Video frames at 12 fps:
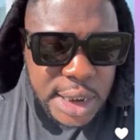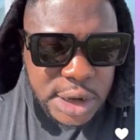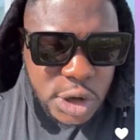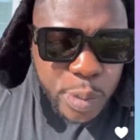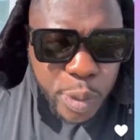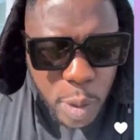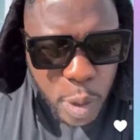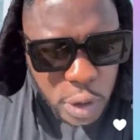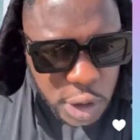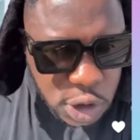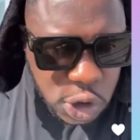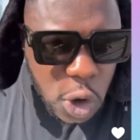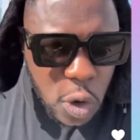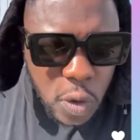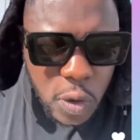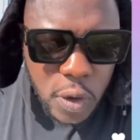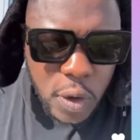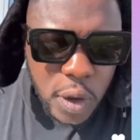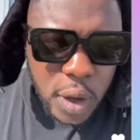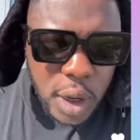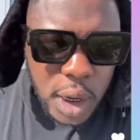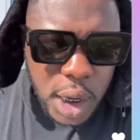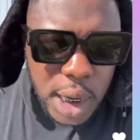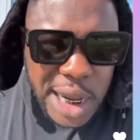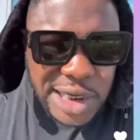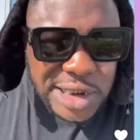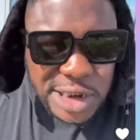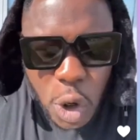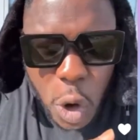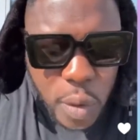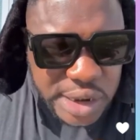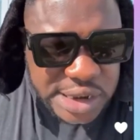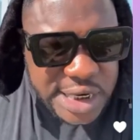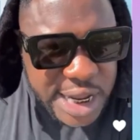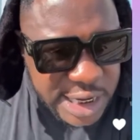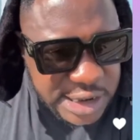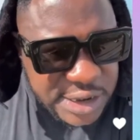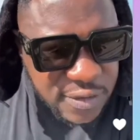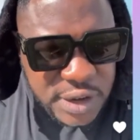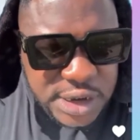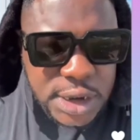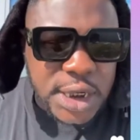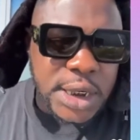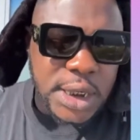to promote the show. It's always negativity.